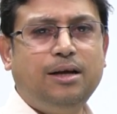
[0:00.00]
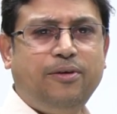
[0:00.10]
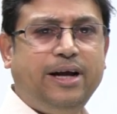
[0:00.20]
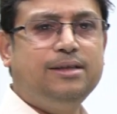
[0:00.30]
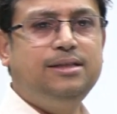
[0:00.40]

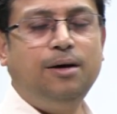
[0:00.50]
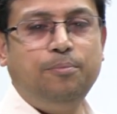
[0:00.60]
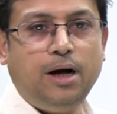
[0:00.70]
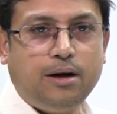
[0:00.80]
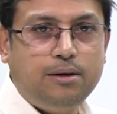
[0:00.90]
For
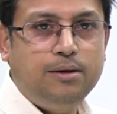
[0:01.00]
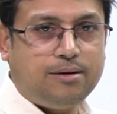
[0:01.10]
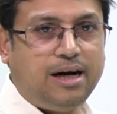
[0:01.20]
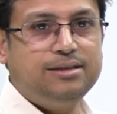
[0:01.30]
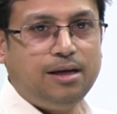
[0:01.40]
example,
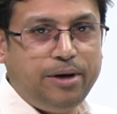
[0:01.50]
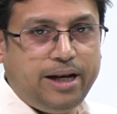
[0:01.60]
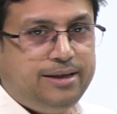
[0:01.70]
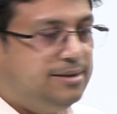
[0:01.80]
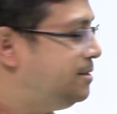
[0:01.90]

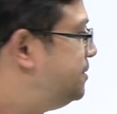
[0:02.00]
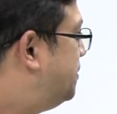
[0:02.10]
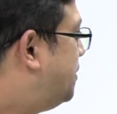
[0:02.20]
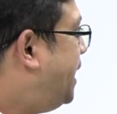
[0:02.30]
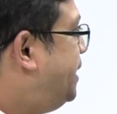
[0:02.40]
transaminase,
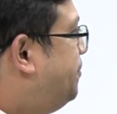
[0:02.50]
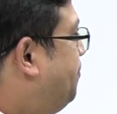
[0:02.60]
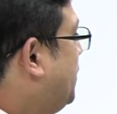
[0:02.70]
right?